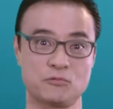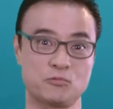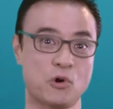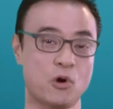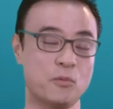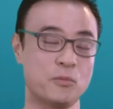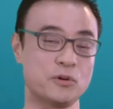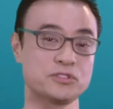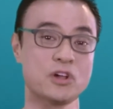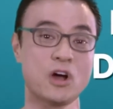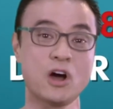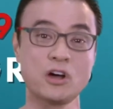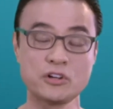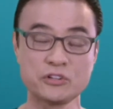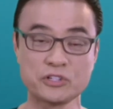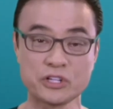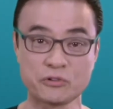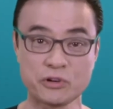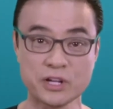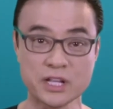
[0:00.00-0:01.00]
We're almost 100
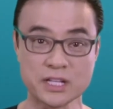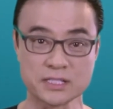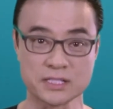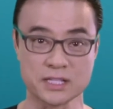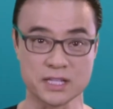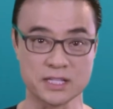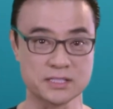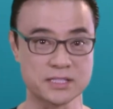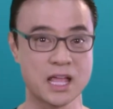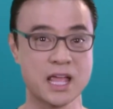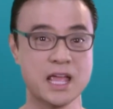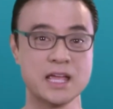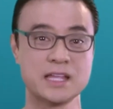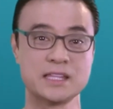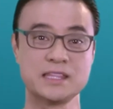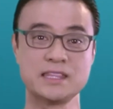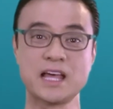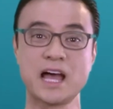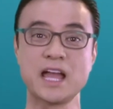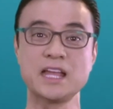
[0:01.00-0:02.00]
degrees. It's
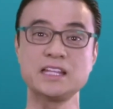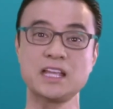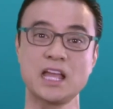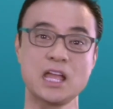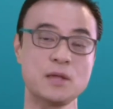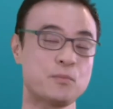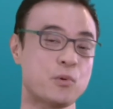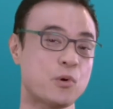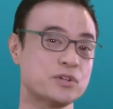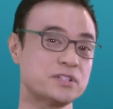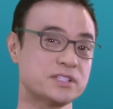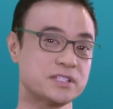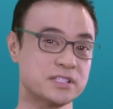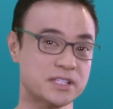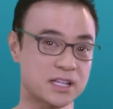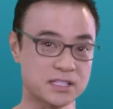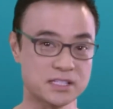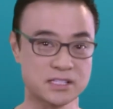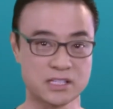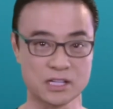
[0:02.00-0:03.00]

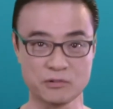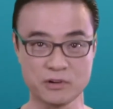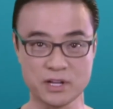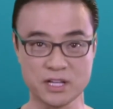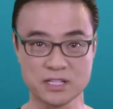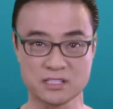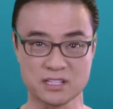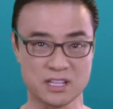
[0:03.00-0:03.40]
98.6 degrees.